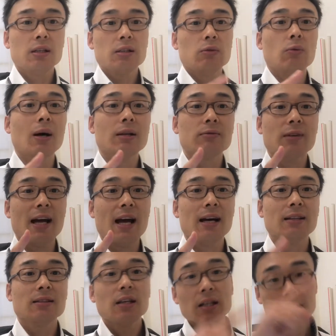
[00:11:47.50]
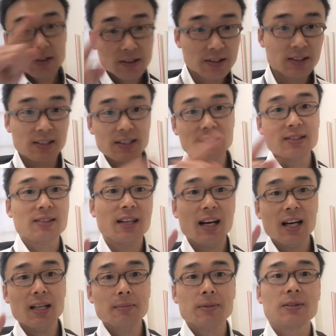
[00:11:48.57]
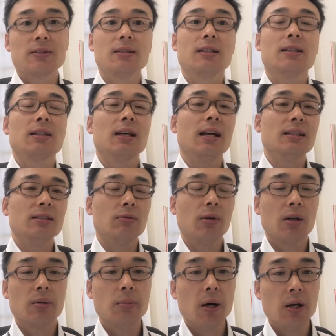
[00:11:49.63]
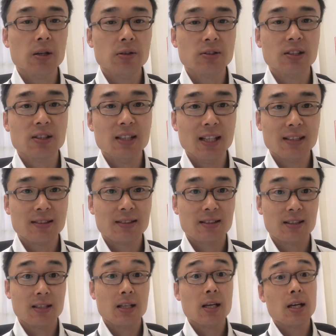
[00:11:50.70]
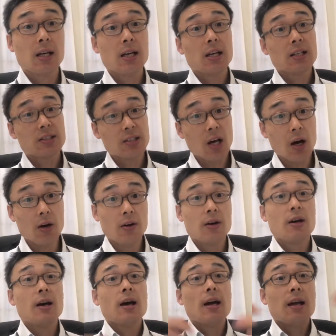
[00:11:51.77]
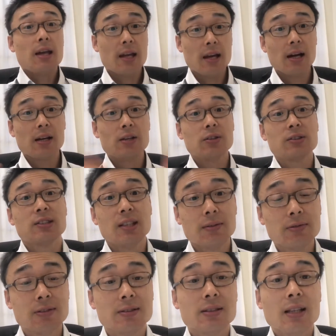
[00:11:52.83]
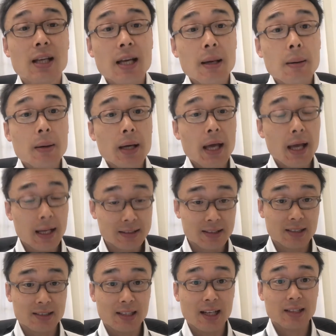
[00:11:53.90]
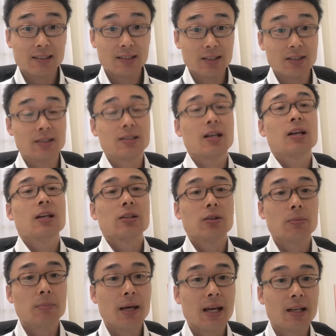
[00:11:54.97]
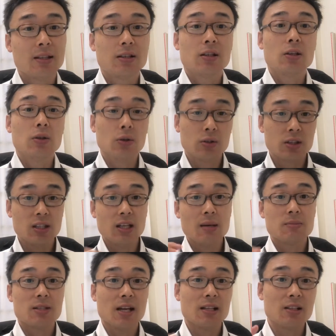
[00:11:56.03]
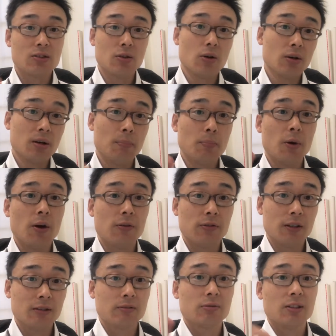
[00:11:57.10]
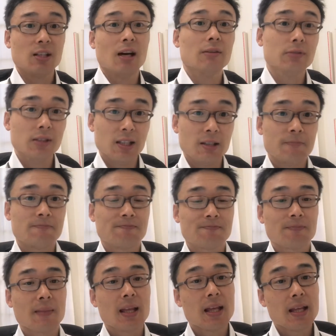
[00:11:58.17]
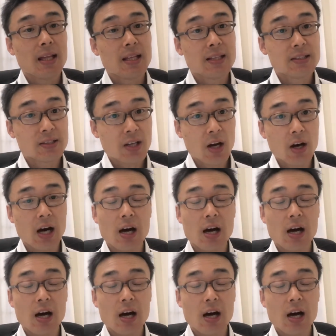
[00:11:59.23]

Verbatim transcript: one round six times, as the Rocabado suggests. So, here are your seven exercises to make your TMJ disorder perfect recovery. So I